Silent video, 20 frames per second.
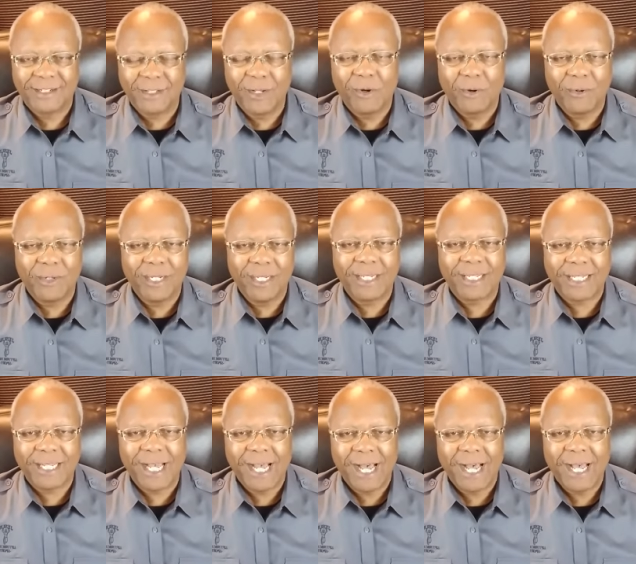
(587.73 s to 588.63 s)
Glory to
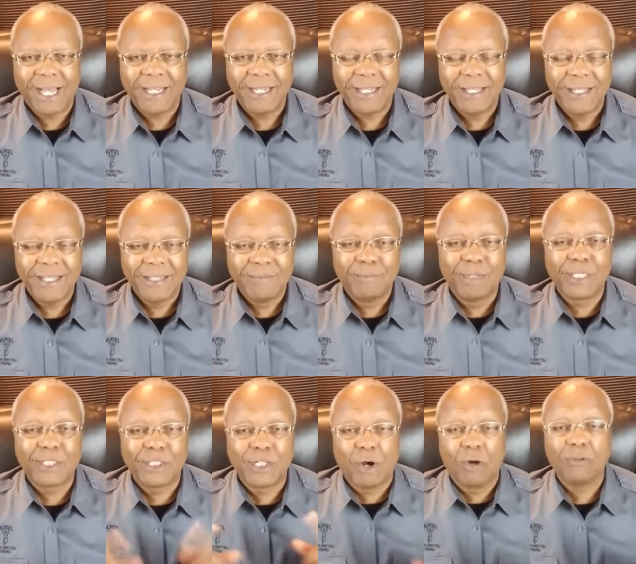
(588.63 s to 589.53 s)
God.
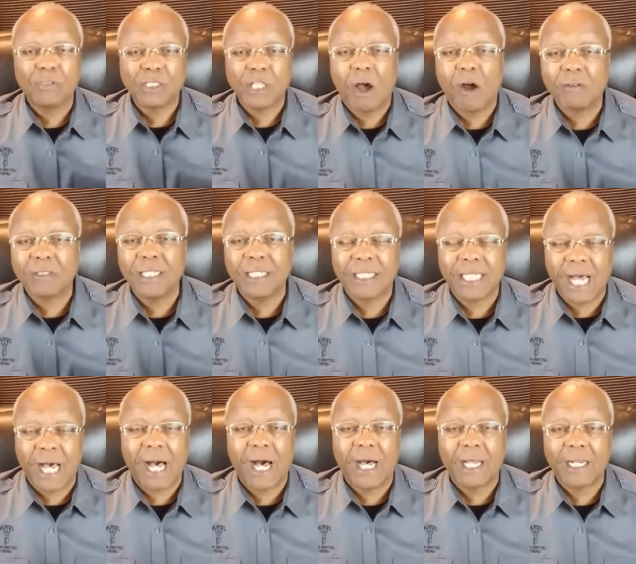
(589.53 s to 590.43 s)
But don't talk to
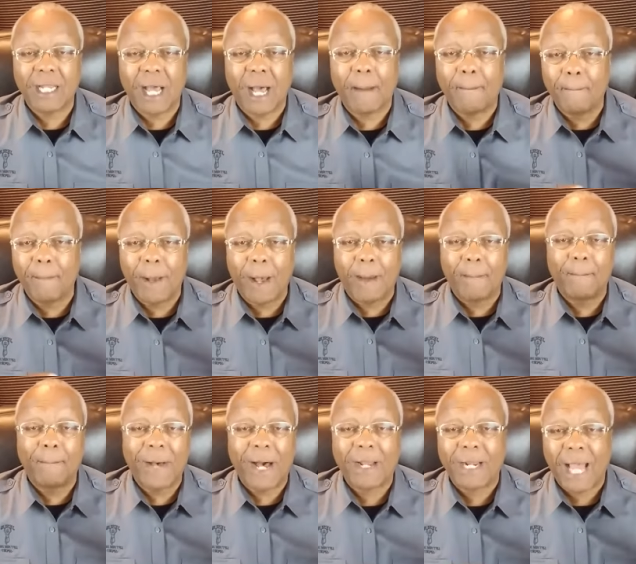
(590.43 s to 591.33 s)
God ab-
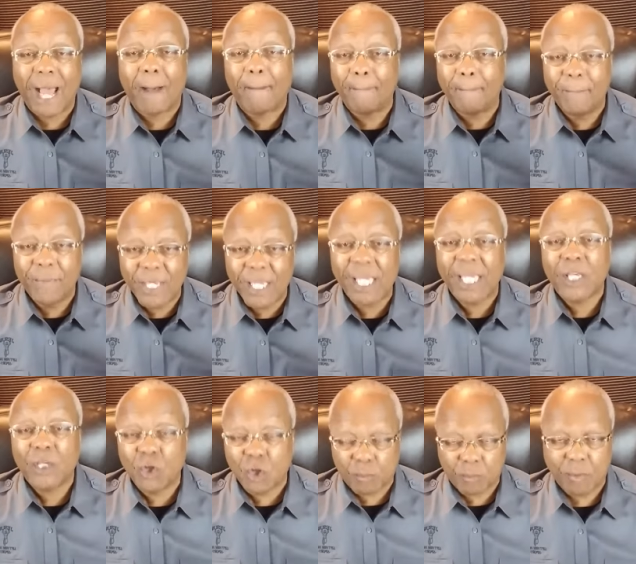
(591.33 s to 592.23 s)
about how
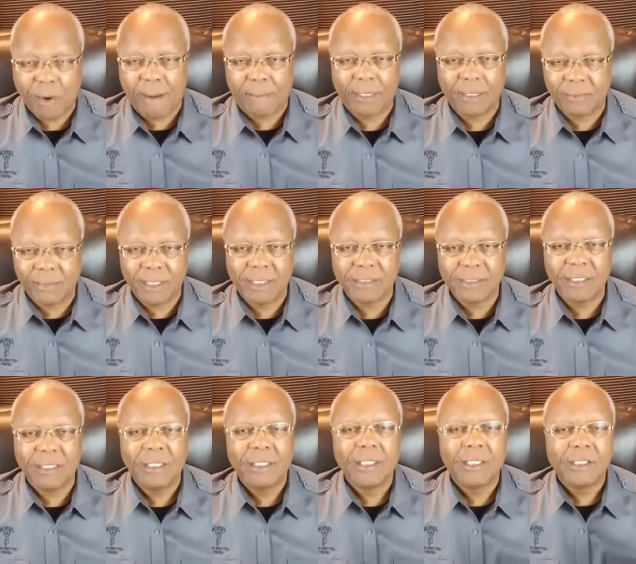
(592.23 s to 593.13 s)
big your problem
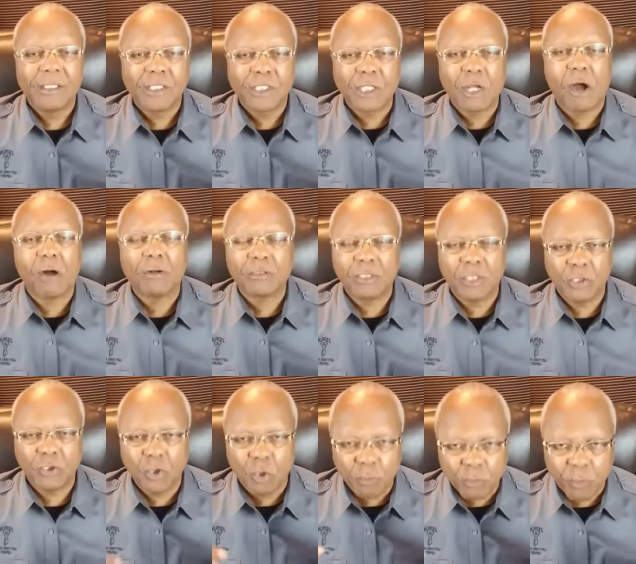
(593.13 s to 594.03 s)
is. Talk
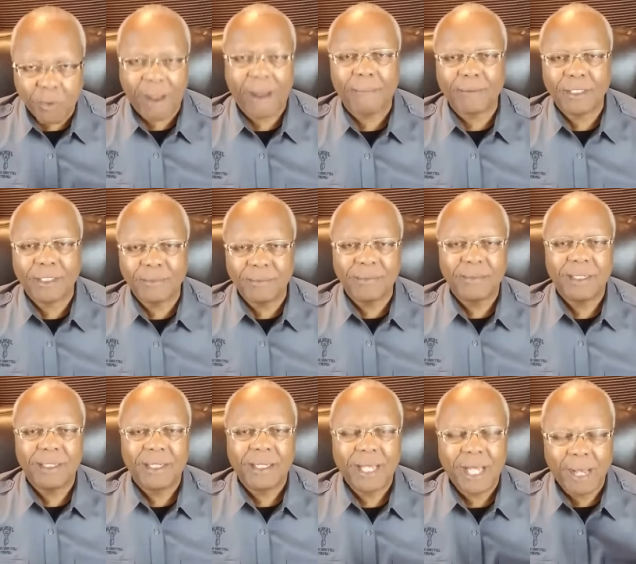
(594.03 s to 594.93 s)
to your problem
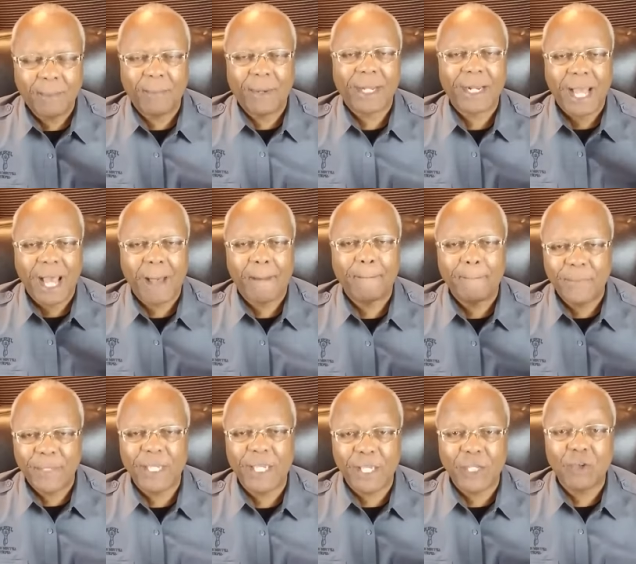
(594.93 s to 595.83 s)
about how
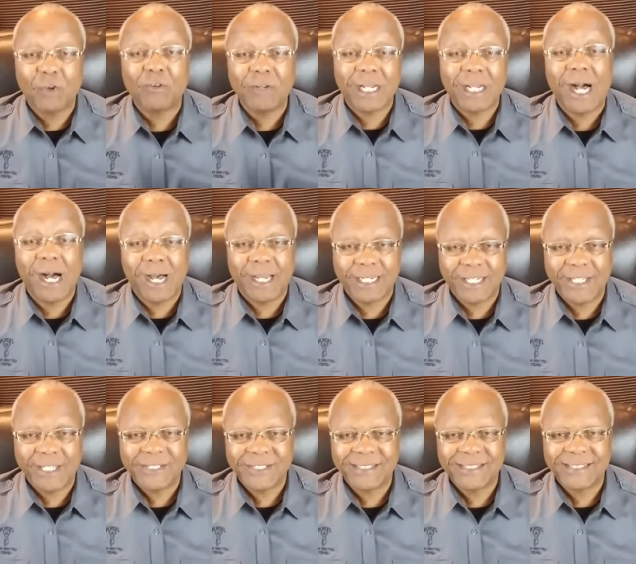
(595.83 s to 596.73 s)
big your God
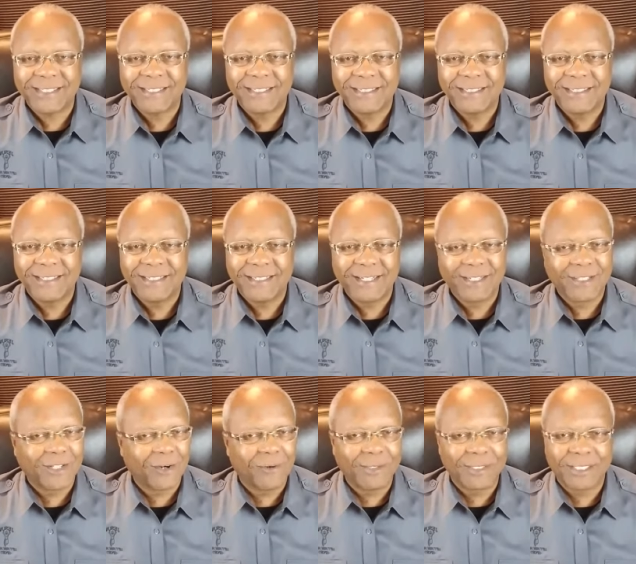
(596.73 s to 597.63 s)
is.
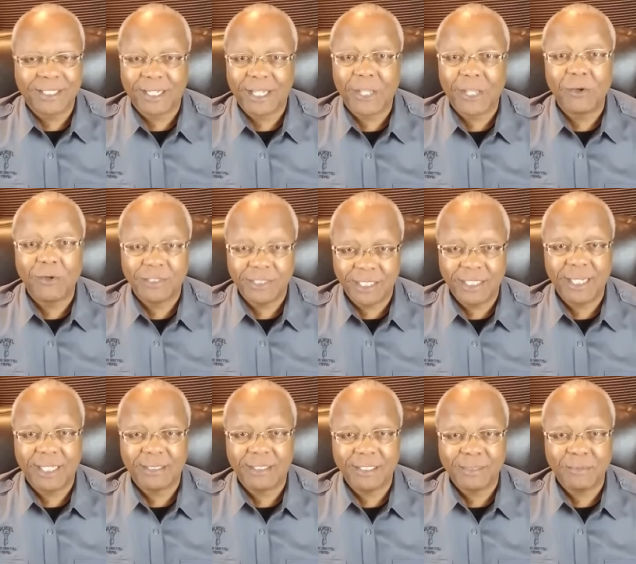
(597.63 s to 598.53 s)
Glory to Can you see
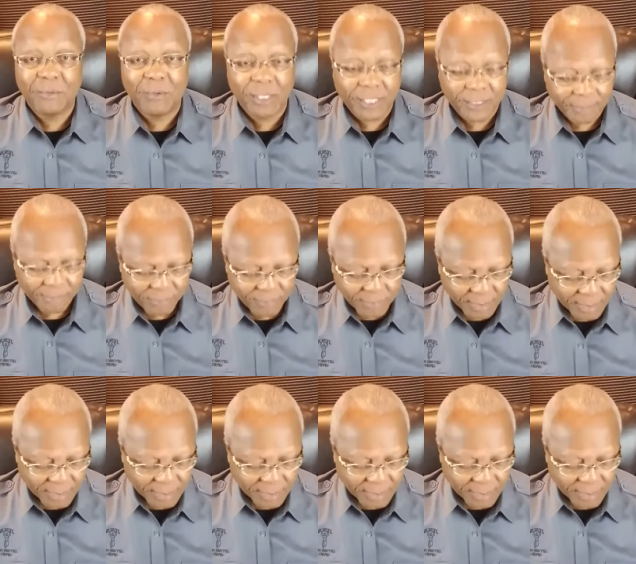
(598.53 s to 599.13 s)
that this morning?